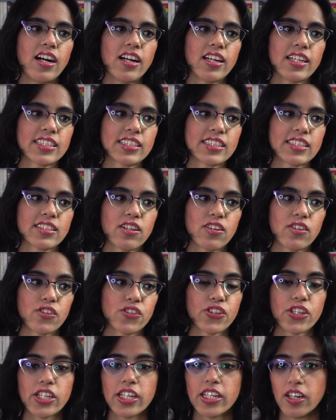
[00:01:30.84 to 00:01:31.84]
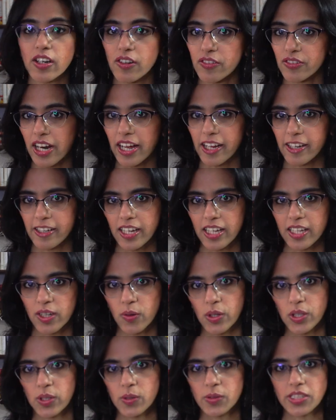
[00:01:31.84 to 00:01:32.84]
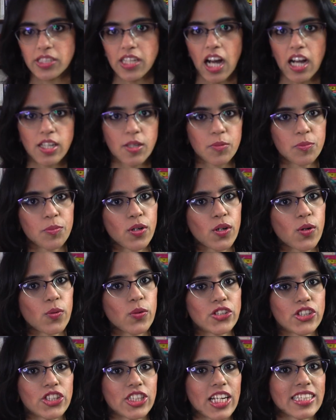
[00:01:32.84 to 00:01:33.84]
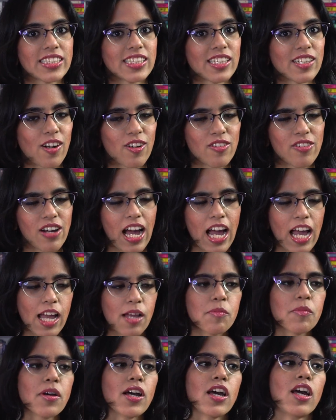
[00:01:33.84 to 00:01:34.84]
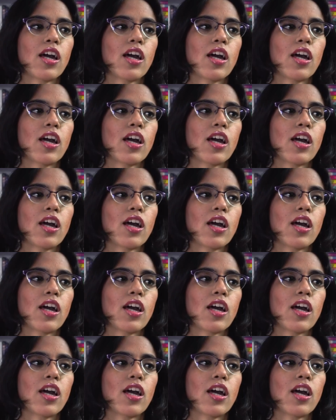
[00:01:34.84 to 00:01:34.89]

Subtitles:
it's really nerve-wracking when you start a book which gets a lot of hype